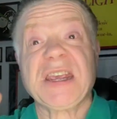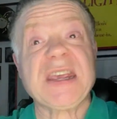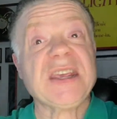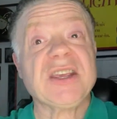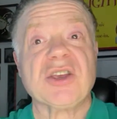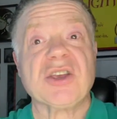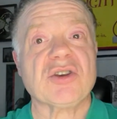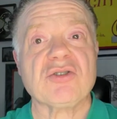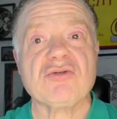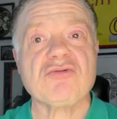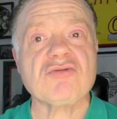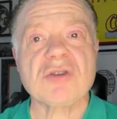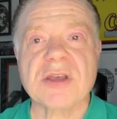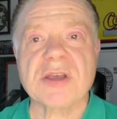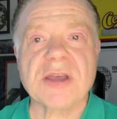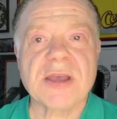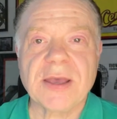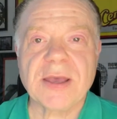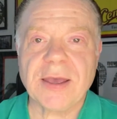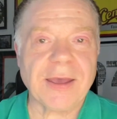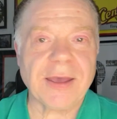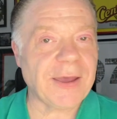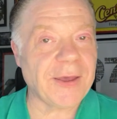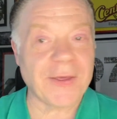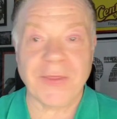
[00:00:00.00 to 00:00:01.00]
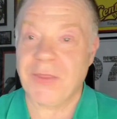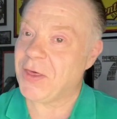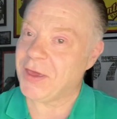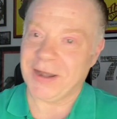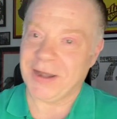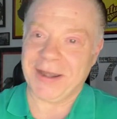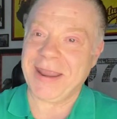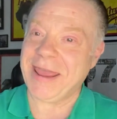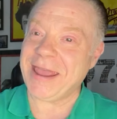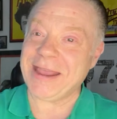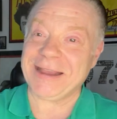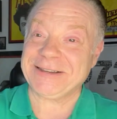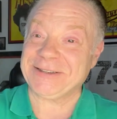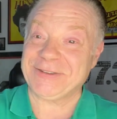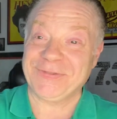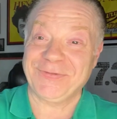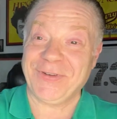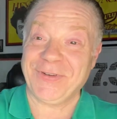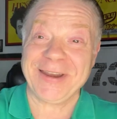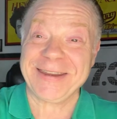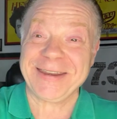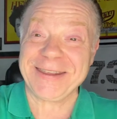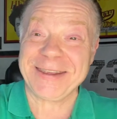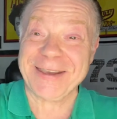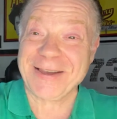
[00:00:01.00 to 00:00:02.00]
you in the next
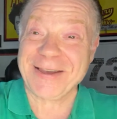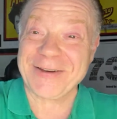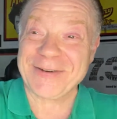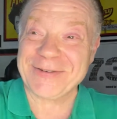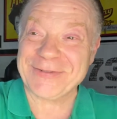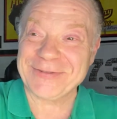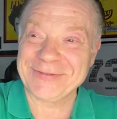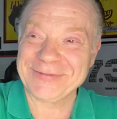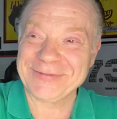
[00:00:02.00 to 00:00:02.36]
video.